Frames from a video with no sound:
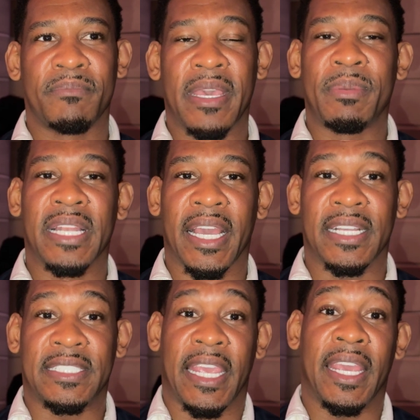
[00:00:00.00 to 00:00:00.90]
maybe like
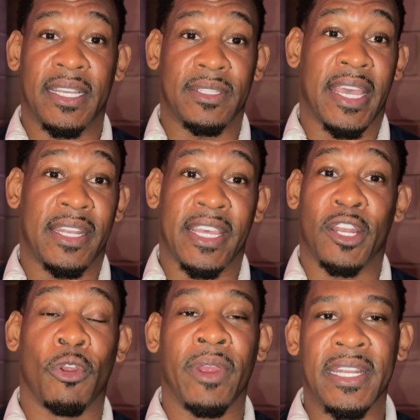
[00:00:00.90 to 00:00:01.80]
a Tank that
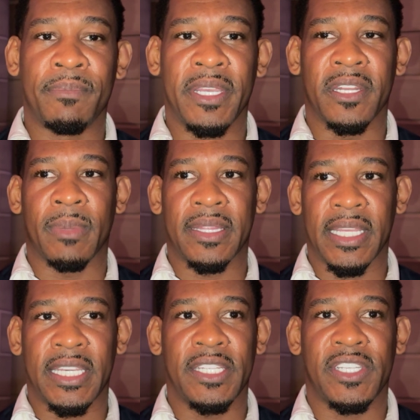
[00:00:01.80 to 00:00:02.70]
already beat him. I
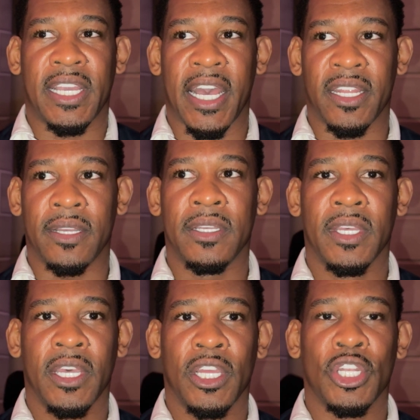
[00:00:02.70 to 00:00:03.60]
think he should kind
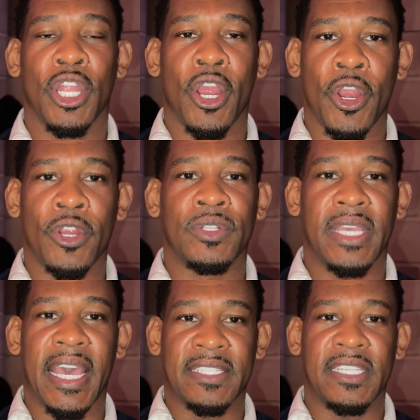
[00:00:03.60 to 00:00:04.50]
of learn
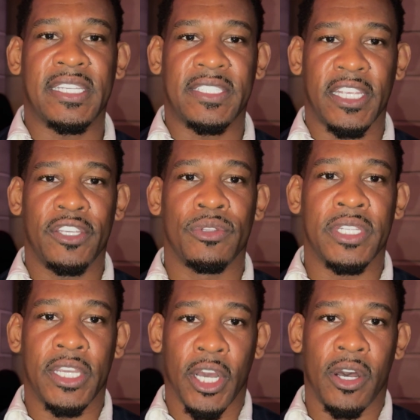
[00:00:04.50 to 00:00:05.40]
as he
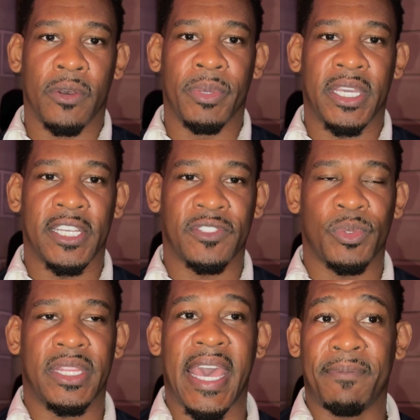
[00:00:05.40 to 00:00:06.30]
continually go, because
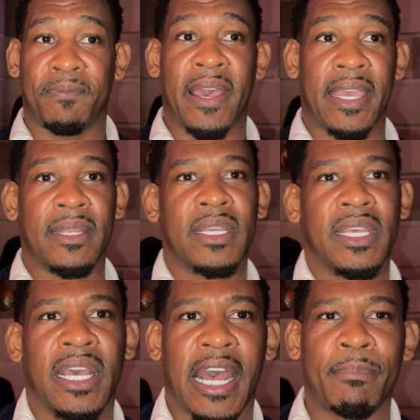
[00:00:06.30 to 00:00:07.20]
with that fight,
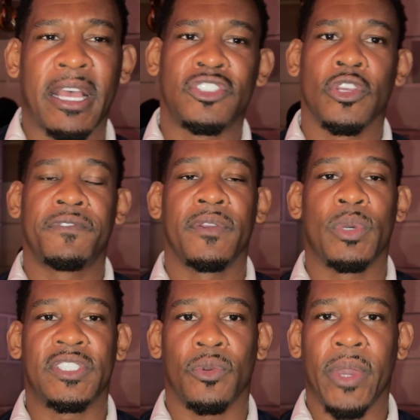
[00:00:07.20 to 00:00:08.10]
I'm not sure if it
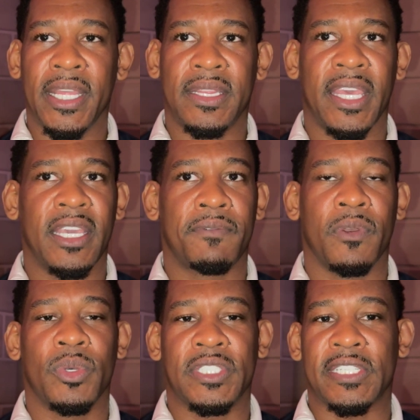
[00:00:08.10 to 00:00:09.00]
was a weight thing, if
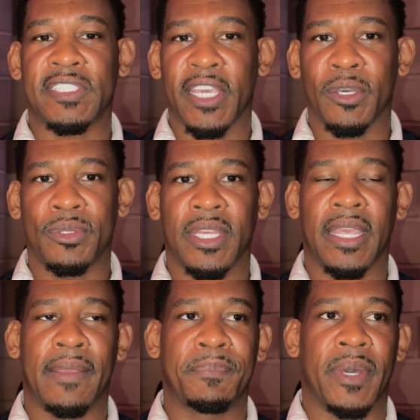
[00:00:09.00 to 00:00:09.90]
it was a skill
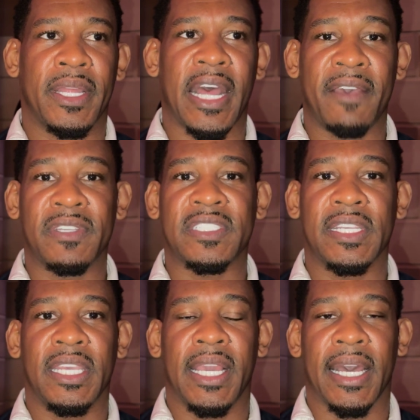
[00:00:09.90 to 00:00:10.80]
thing, but
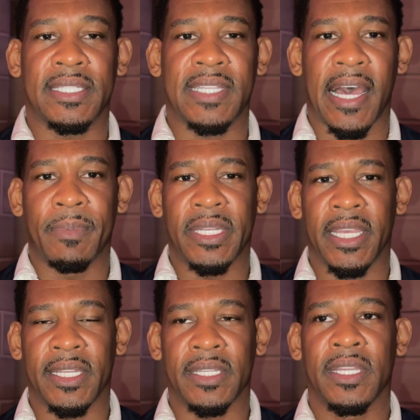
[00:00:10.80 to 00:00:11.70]
obviously he got
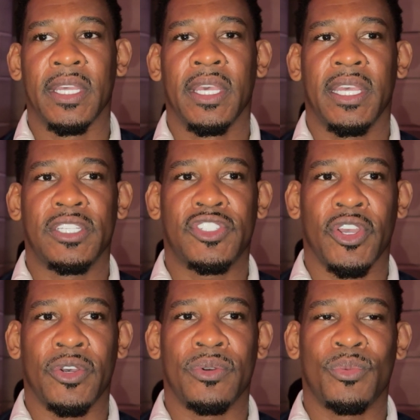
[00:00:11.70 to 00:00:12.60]
dominated.
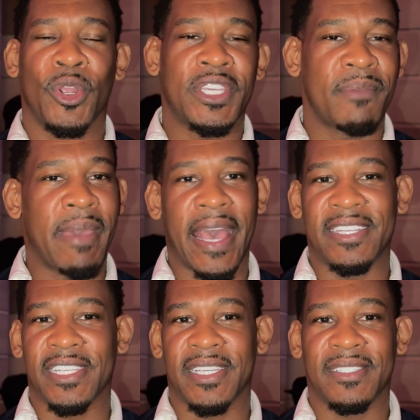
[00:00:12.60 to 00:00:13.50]
So work your
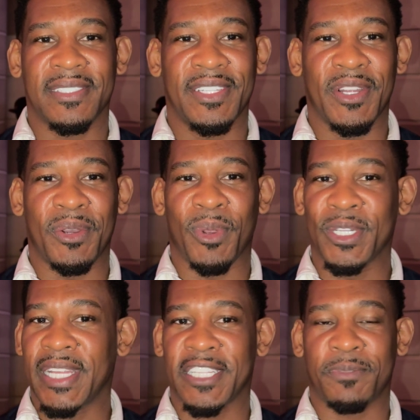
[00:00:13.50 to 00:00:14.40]
magic, you know,
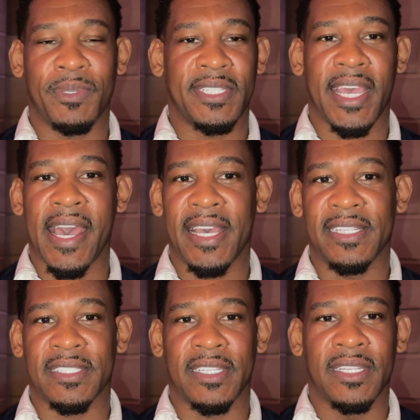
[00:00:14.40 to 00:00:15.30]
work that
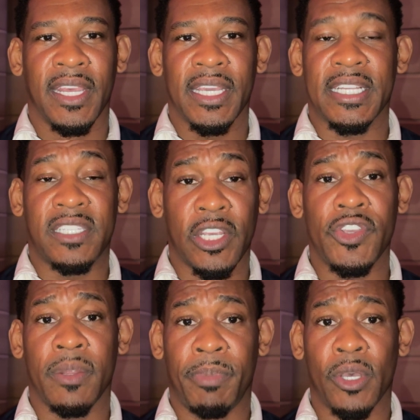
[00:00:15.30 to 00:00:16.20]
pizzazz, and
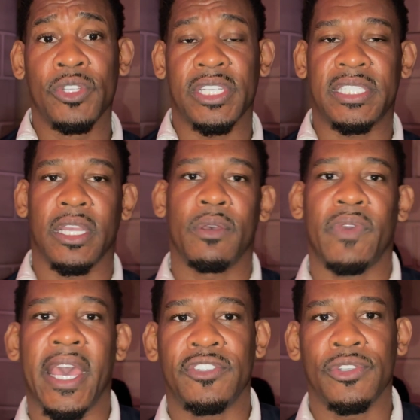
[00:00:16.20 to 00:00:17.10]
continue to build
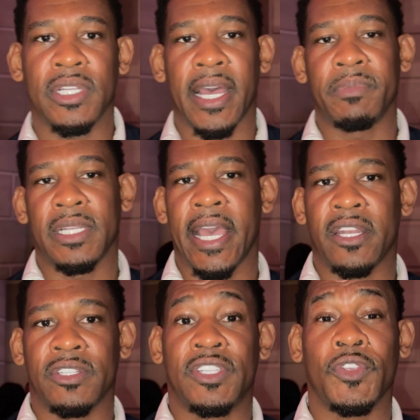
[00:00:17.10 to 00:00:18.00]
yourself as you climb the
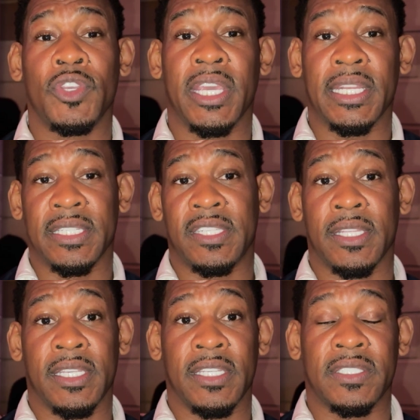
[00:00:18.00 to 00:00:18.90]
ladder until you get into
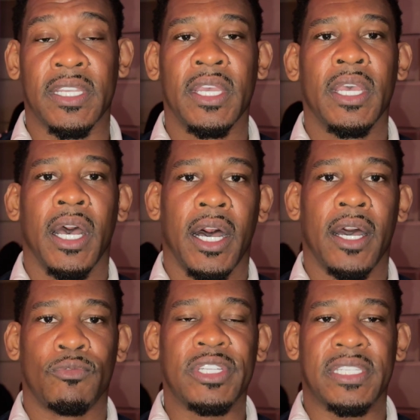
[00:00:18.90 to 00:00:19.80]
these
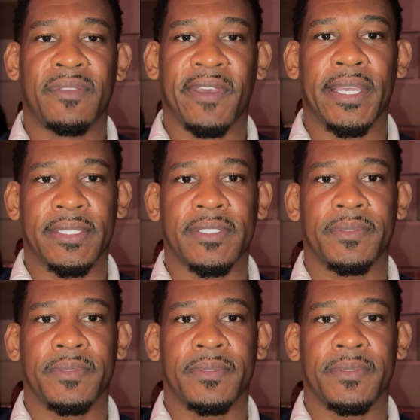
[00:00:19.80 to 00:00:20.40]
risky fights.